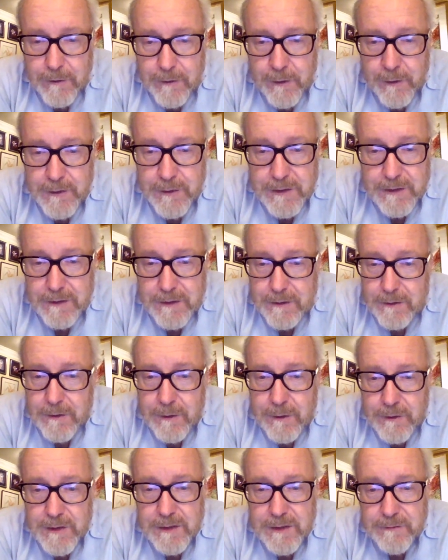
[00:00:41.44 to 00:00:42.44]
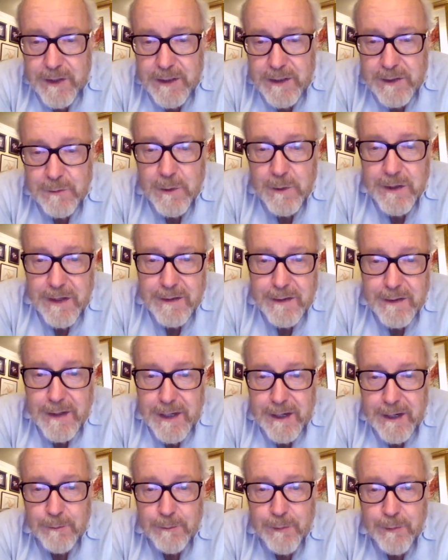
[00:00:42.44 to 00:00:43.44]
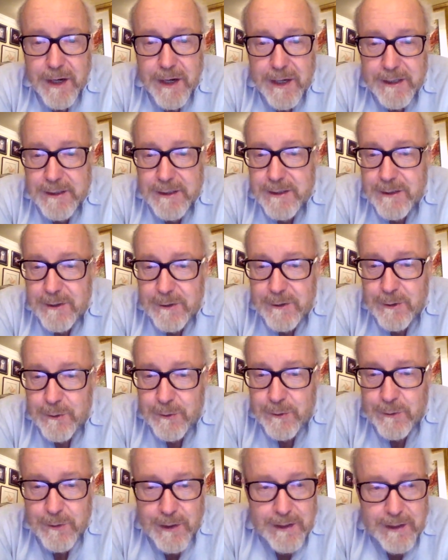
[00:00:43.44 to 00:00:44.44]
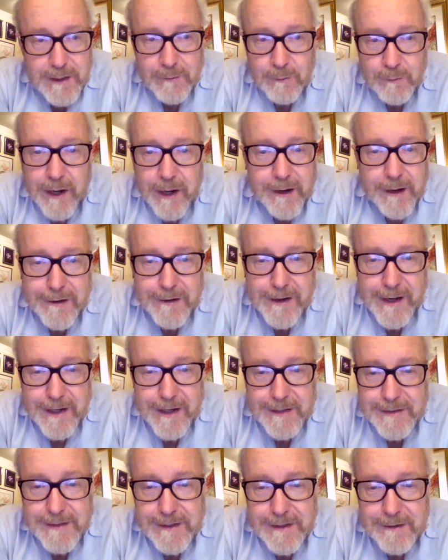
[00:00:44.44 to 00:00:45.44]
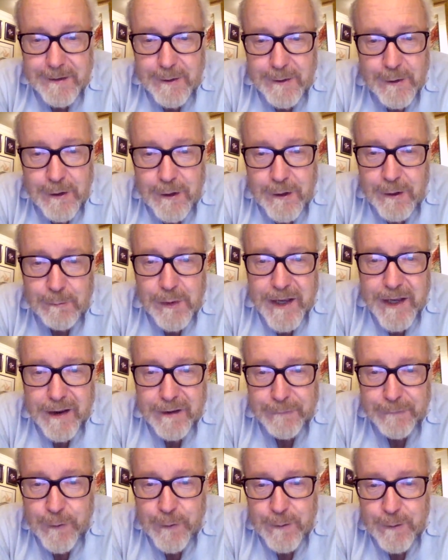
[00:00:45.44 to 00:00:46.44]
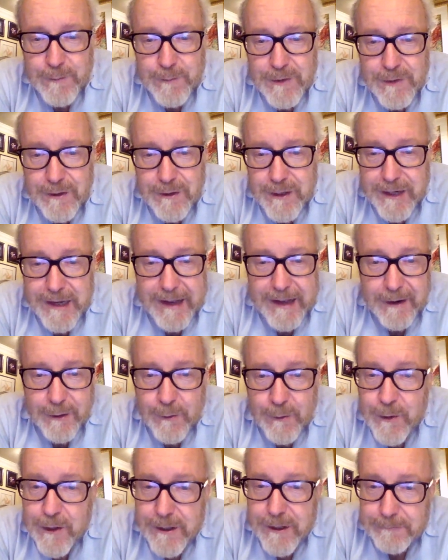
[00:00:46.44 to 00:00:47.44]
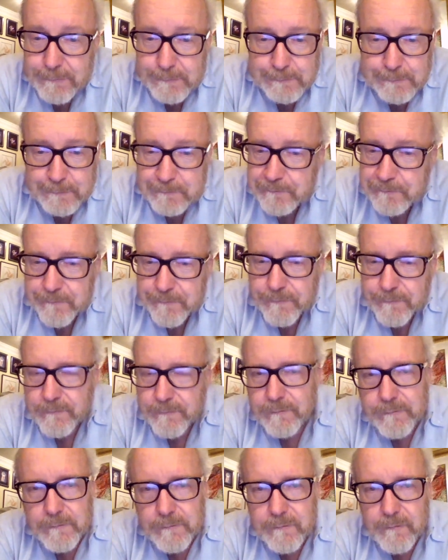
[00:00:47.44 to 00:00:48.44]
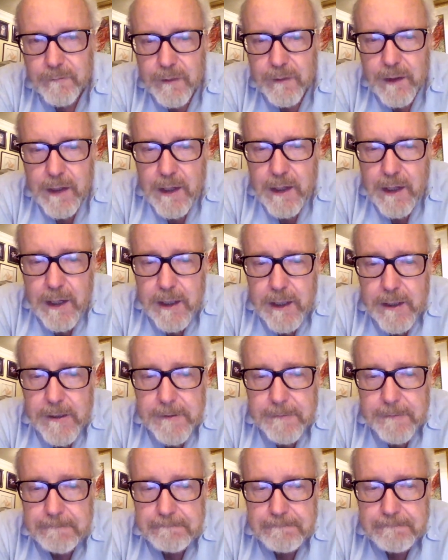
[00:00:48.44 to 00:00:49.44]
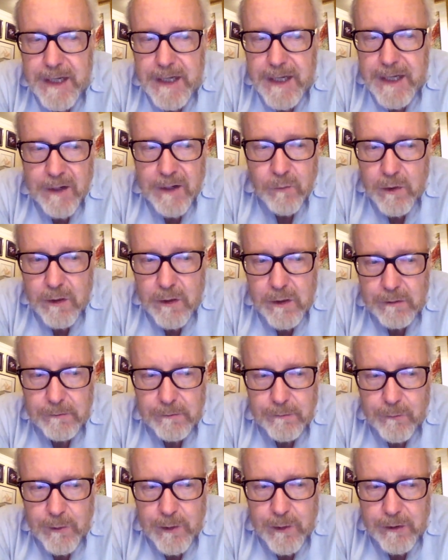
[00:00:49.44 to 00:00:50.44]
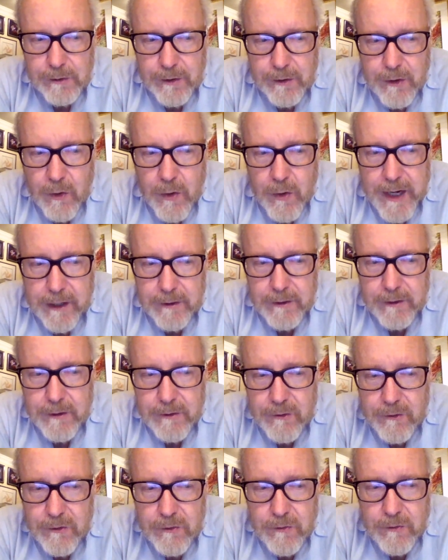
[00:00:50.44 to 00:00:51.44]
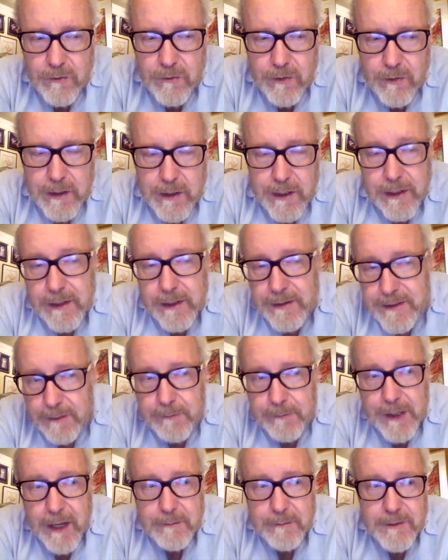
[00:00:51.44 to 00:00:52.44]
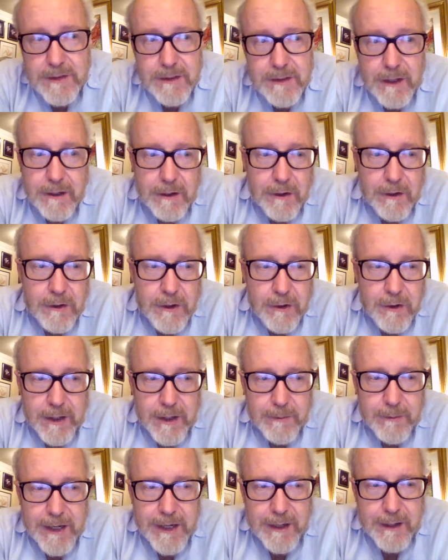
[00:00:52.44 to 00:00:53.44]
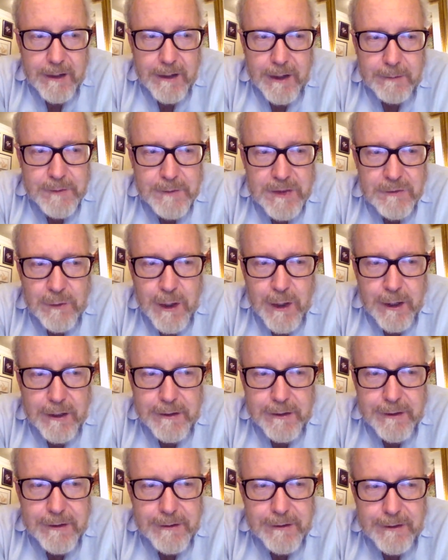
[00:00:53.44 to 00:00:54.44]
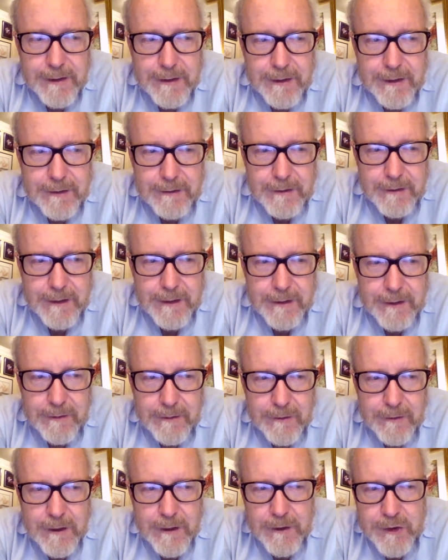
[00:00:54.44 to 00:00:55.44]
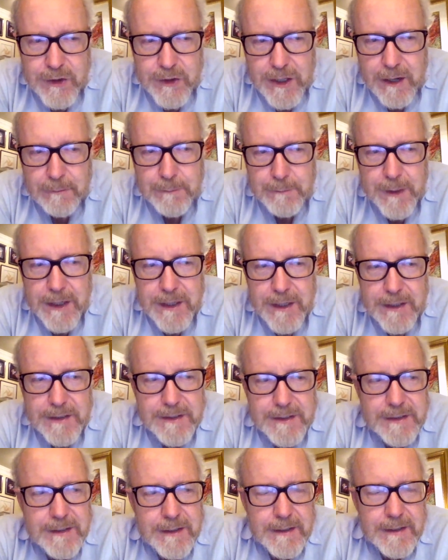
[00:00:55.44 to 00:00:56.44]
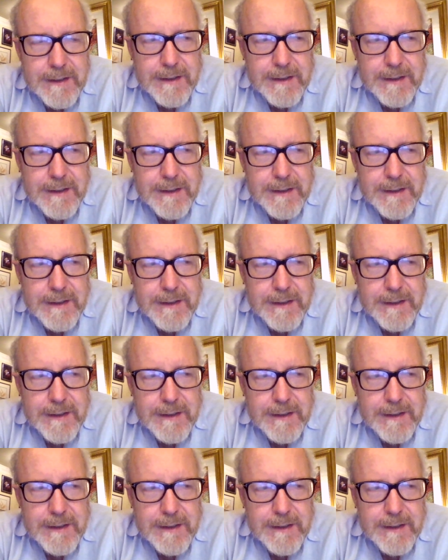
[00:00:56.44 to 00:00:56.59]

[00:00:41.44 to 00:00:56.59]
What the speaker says: those of us within the enterprise who recognize that the current platforms are inadequate. And we'll go out and do sometimes on our own. I mean, I'm struck in large companies,